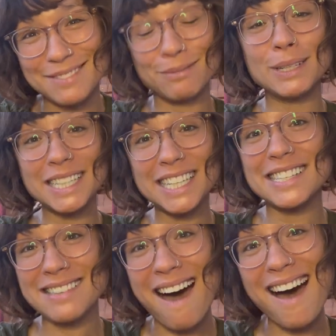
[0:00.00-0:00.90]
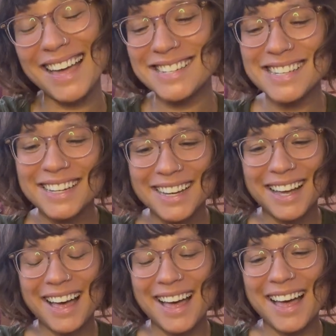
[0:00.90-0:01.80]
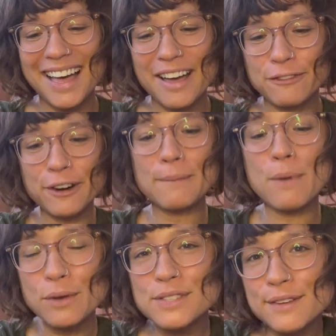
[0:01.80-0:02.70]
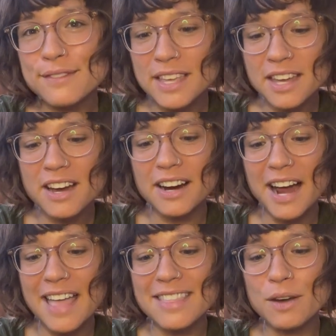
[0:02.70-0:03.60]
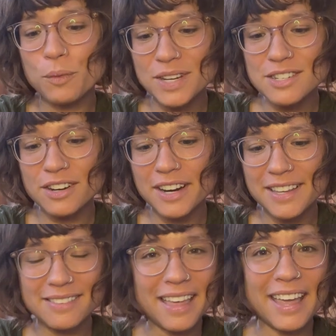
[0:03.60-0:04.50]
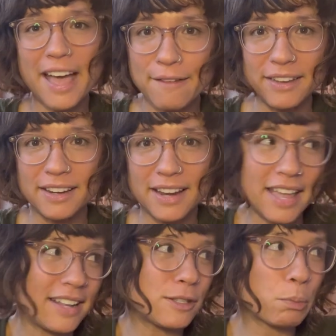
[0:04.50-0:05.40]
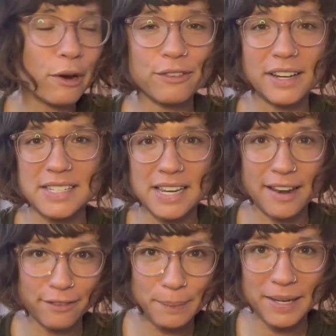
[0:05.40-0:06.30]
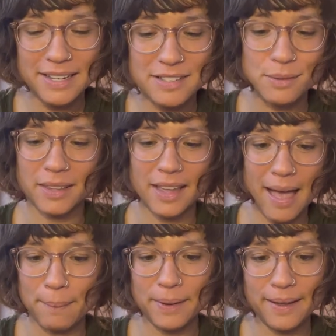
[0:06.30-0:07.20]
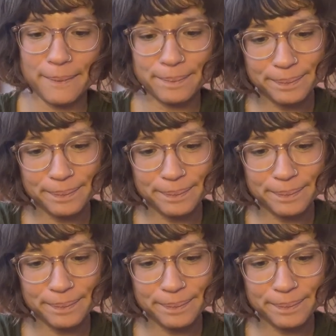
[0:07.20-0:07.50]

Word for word: It really is hot uh, for most of the year. And then winter is like heaven and it's perfect and everybody is really happy.